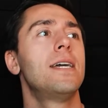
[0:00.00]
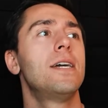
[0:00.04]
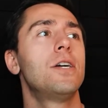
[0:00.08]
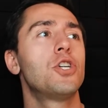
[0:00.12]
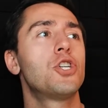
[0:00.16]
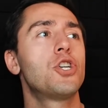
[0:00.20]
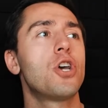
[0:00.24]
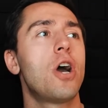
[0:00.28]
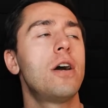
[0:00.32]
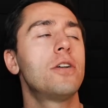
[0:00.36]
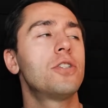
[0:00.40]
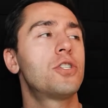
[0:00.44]

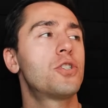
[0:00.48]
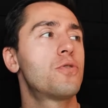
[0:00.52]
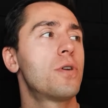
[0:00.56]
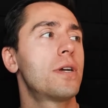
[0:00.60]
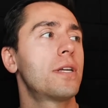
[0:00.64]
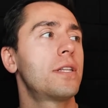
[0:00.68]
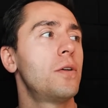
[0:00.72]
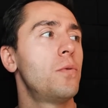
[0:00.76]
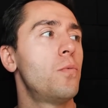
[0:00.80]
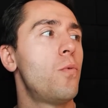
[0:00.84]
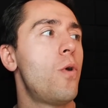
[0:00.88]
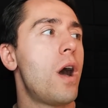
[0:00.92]
Sean
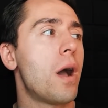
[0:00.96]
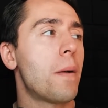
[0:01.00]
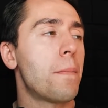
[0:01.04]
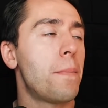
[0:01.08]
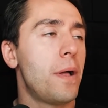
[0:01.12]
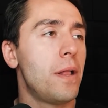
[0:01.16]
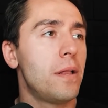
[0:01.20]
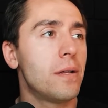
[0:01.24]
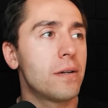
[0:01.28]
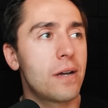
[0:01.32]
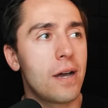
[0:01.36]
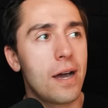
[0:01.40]
Strickland walked
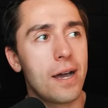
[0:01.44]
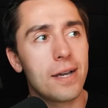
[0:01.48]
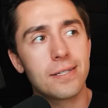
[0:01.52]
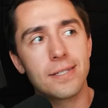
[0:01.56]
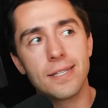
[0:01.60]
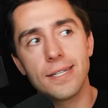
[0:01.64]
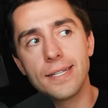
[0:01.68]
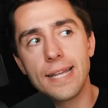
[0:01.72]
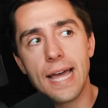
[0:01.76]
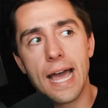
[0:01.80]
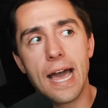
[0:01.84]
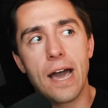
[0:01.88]
Paulo
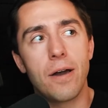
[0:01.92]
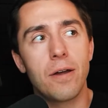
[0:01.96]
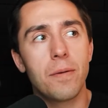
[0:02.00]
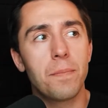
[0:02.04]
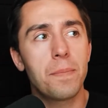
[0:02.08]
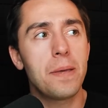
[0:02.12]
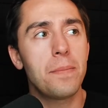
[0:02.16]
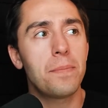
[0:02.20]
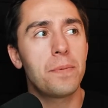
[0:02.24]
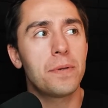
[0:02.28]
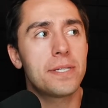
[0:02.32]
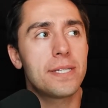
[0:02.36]
Costa down.
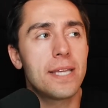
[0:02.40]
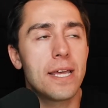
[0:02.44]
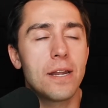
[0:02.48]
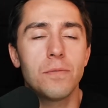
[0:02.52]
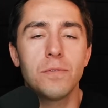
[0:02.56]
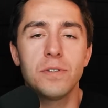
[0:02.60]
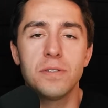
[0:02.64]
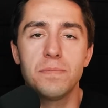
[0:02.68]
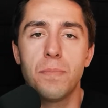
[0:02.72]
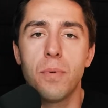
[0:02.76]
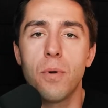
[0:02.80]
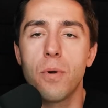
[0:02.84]
People said it
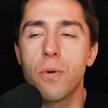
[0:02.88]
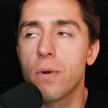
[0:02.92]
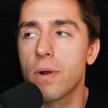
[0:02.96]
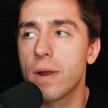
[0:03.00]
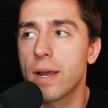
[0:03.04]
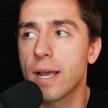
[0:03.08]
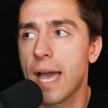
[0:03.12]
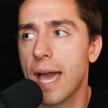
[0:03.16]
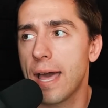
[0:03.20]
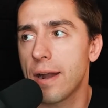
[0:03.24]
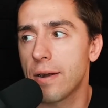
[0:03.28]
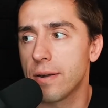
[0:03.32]
was
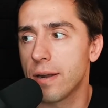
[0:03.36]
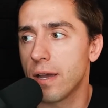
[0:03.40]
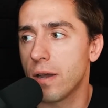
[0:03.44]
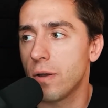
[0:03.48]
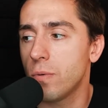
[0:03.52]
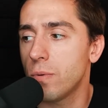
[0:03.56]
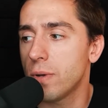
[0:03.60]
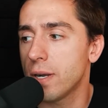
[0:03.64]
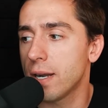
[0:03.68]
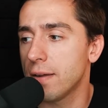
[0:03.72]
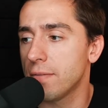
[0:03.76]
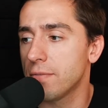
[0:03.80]
boring. I don't know.
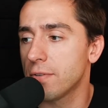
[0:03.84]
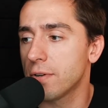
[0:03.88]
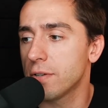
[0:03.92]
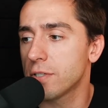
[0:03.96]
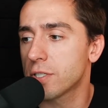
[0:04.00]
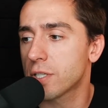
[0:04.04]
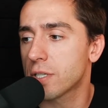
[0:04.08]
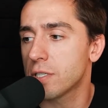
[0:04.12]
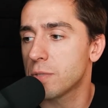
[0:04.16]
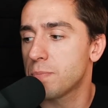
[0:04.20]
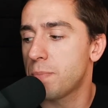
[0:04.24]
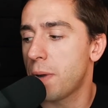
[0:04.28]
Whatever.
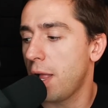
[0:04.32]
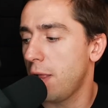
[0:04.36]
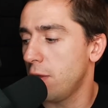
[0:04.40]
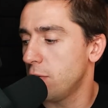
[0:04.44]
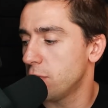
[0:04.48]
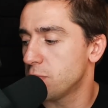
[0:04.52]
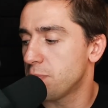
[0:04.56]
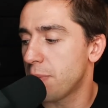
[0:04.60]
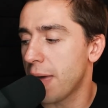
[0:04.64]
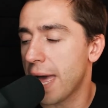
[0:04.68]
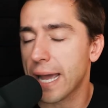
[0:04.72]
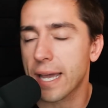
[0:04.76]
It's because Paulo
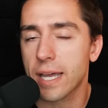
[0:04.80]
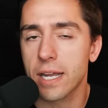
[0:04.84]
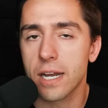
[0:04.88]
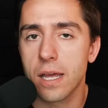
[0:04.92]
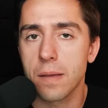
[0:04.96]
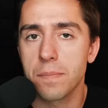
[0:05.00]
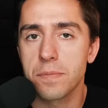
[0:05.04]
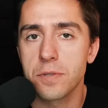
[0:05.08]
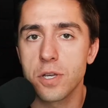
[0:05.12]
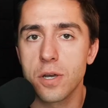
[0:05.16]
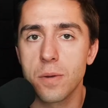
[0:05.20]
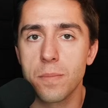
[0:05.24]
was backing
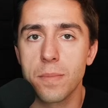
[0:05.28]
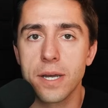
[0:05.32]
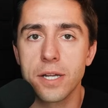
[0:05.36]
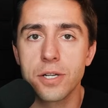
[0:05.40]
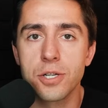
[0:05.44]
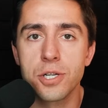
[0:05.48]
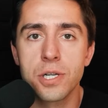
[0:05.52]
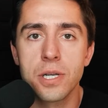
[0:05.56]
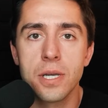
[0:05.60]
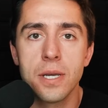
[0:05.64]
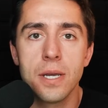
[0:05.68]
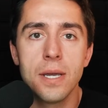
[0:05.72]
up so
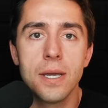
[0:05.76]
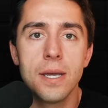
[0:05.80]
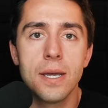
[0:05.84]
much.